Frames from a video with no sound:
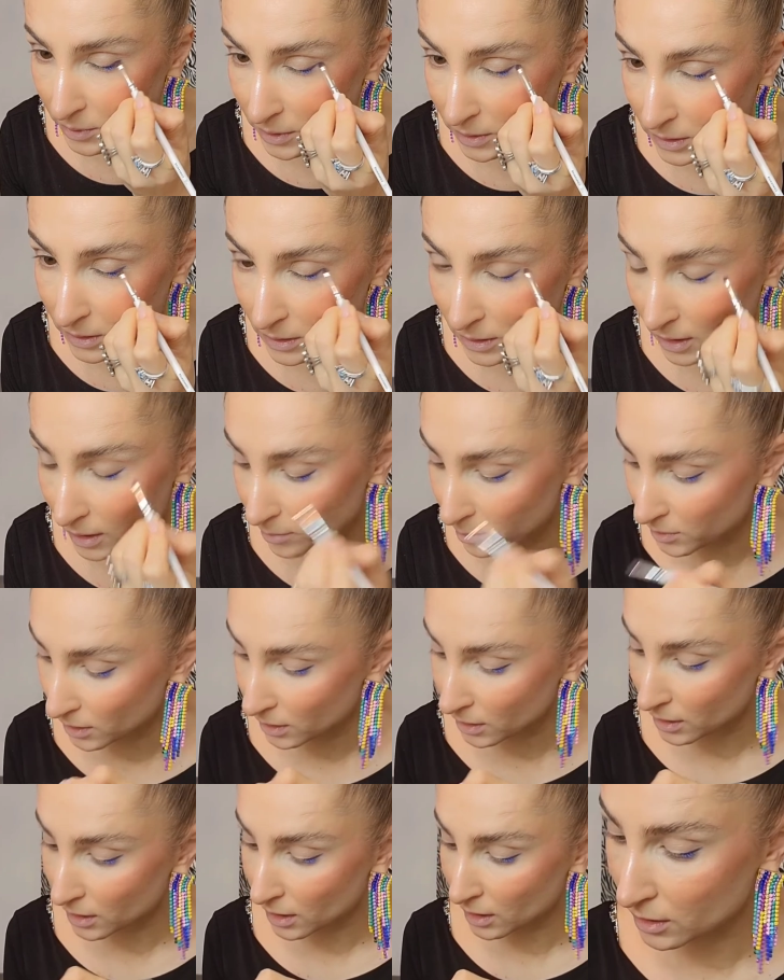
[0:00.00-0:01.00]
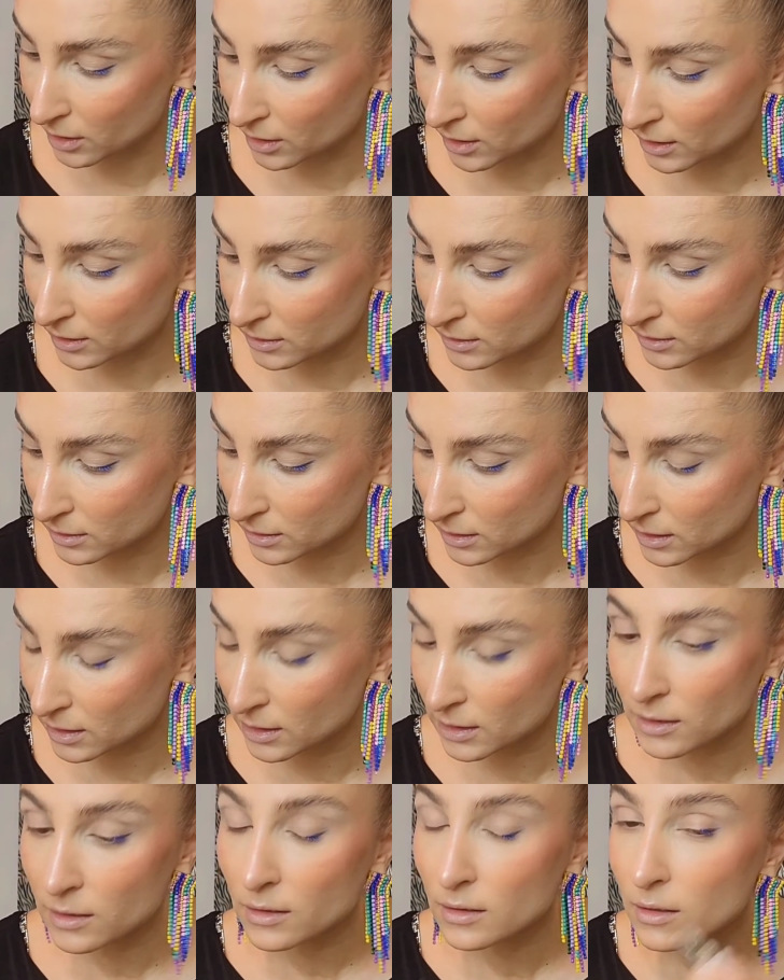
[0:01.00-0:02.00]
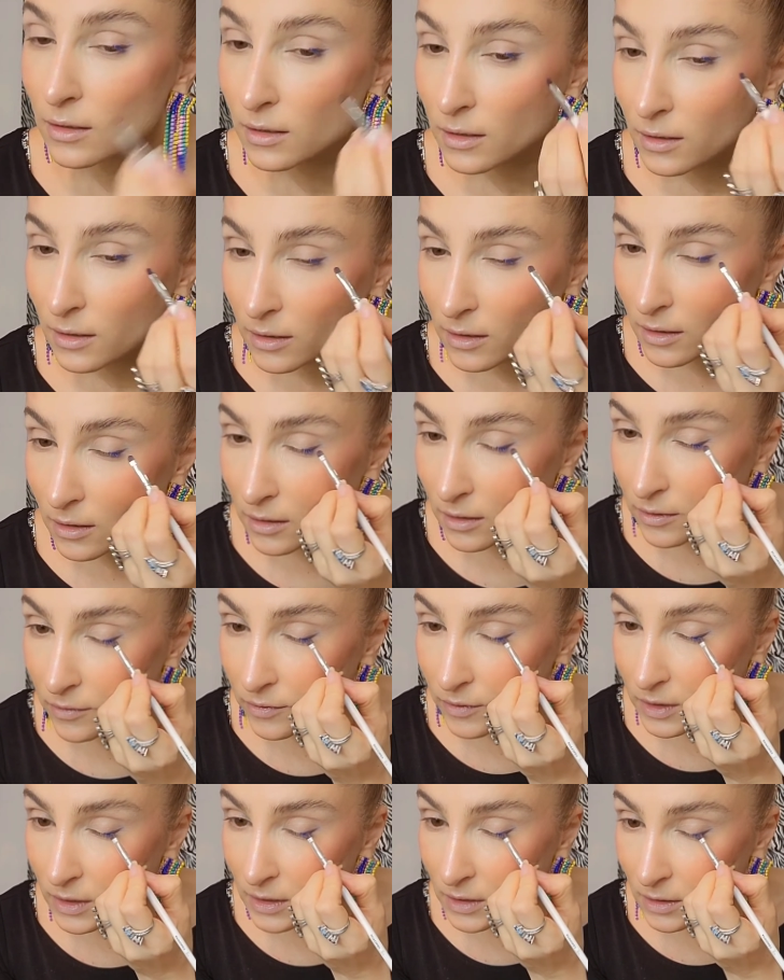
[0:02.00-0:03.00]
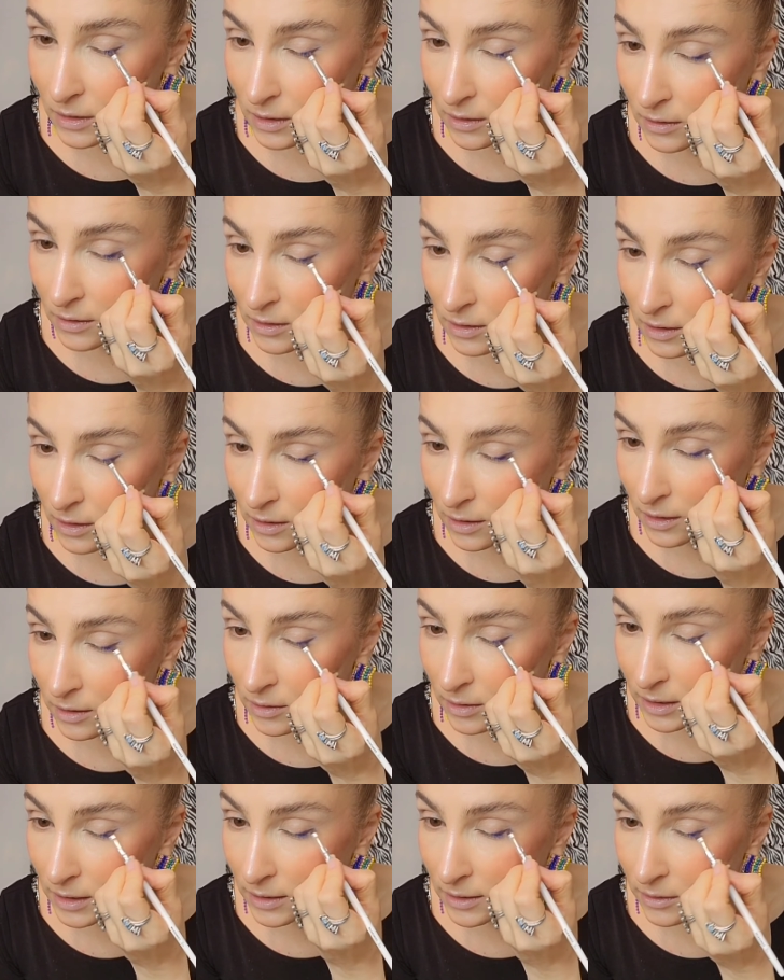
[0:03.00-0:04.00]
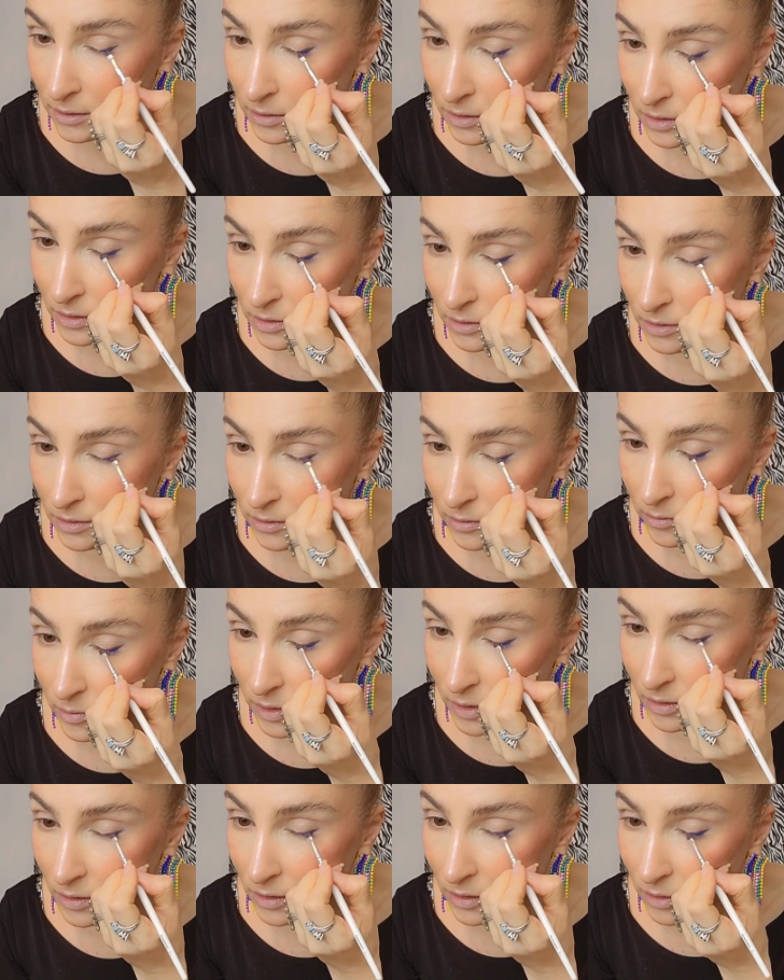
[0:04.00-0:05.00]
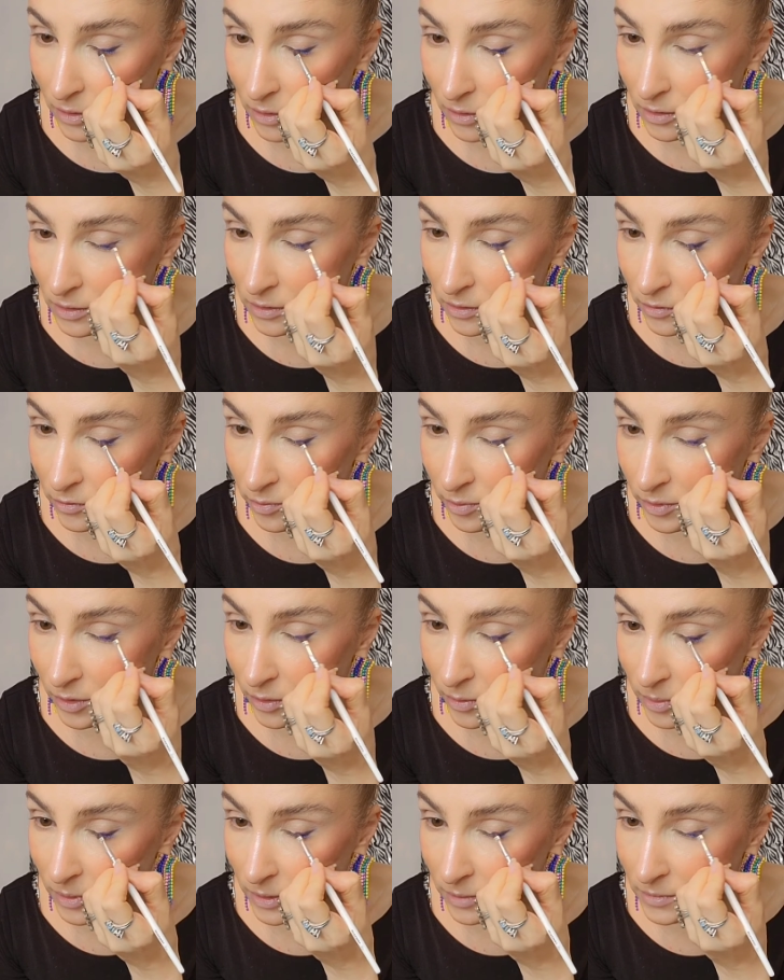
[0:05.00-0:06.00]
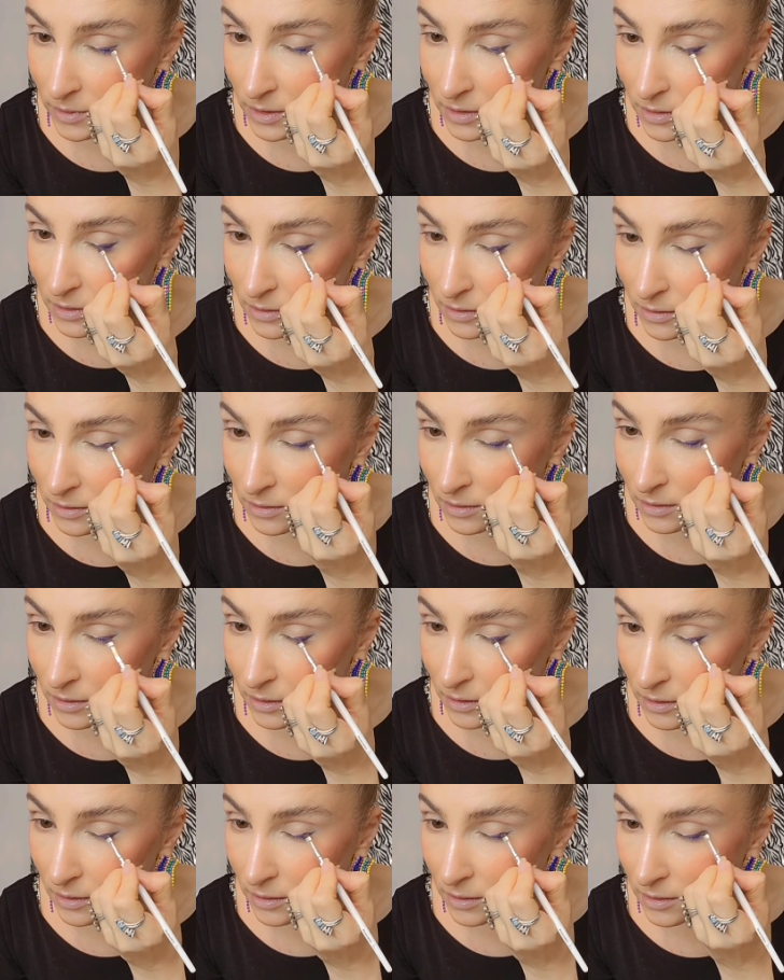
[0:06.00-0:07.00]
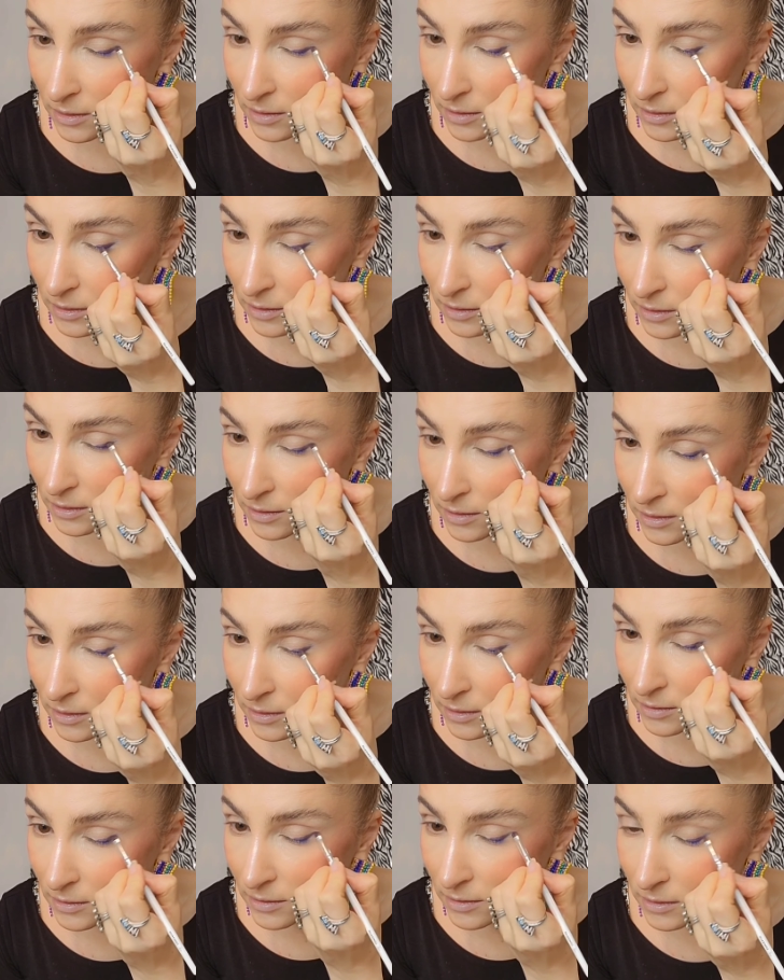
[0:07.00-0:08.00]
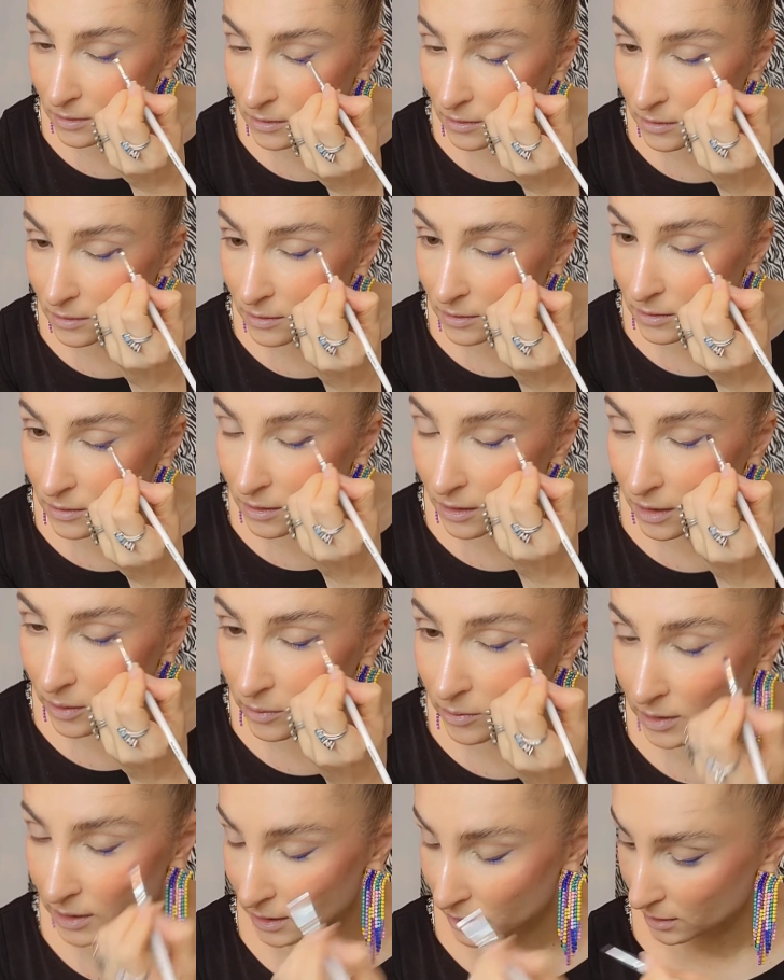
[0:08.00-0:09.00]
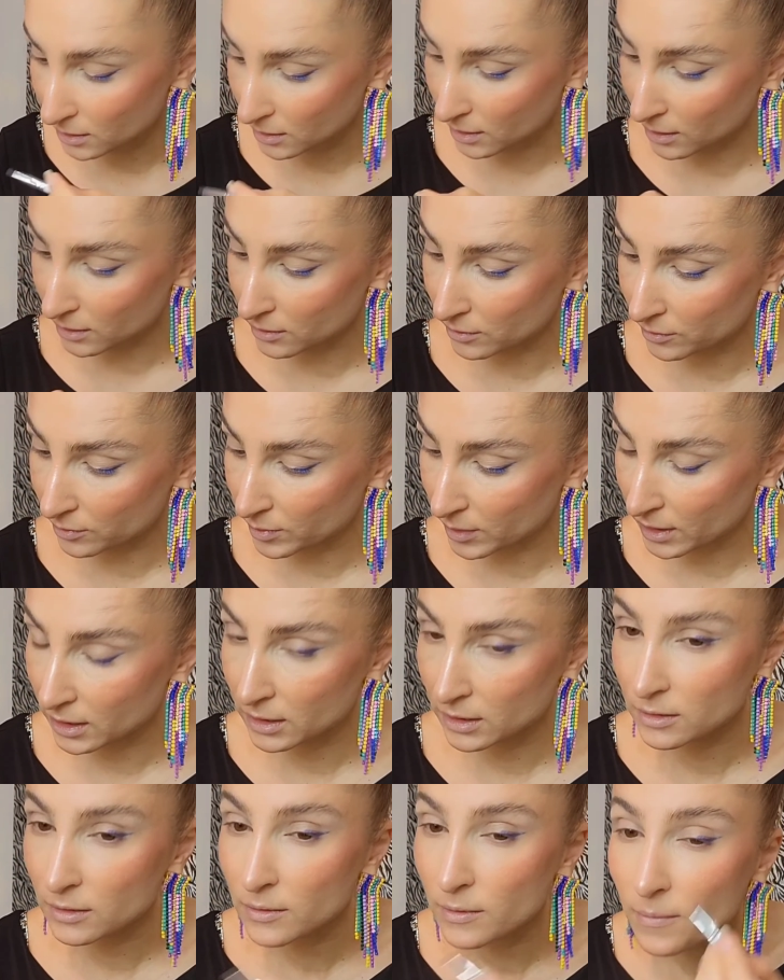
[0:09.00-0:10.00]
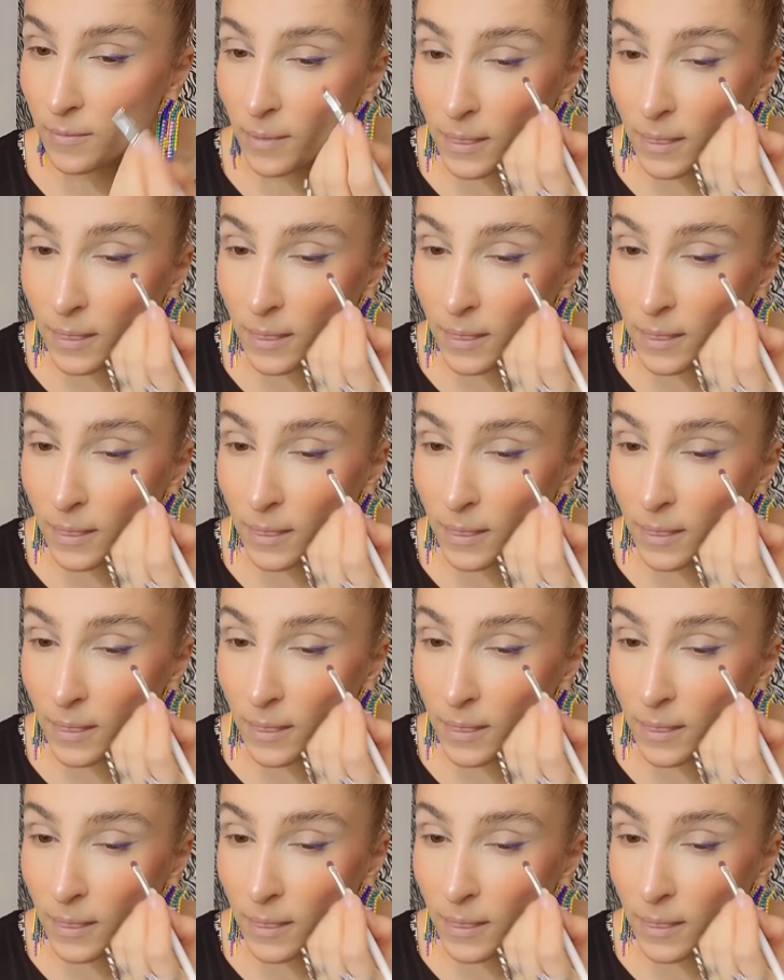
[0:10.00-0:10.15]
build it up the color and see if this color are really going to give me a lot of problems. And already kind of making